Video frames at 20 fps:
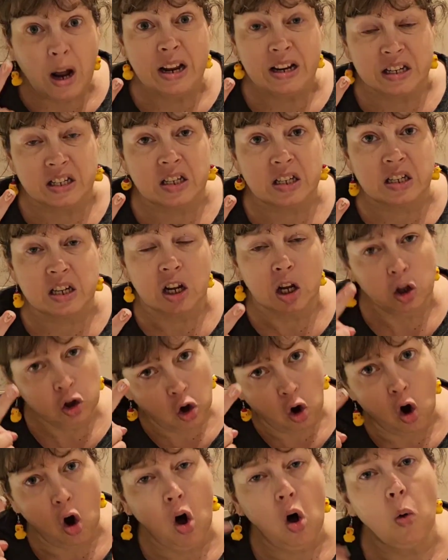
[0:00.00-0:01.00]
twice in
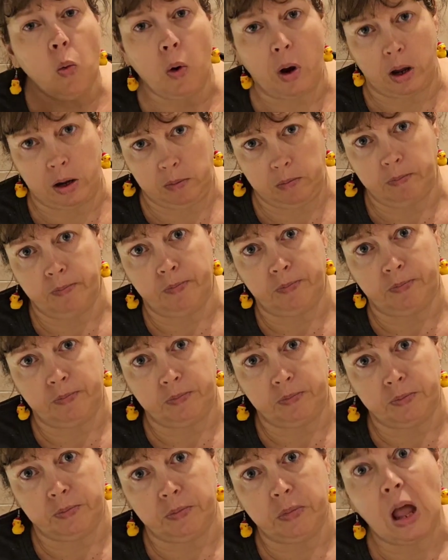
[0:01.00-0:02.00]
the hallway.
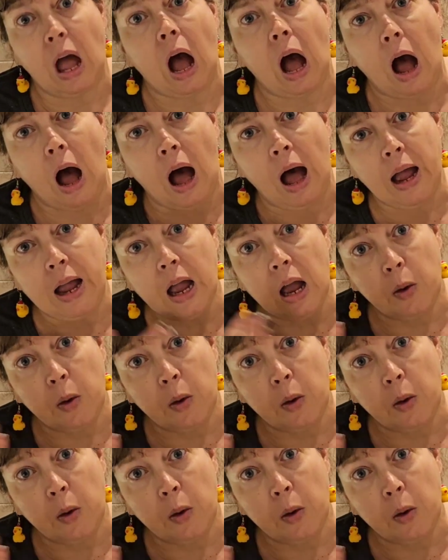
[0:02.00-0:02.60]
I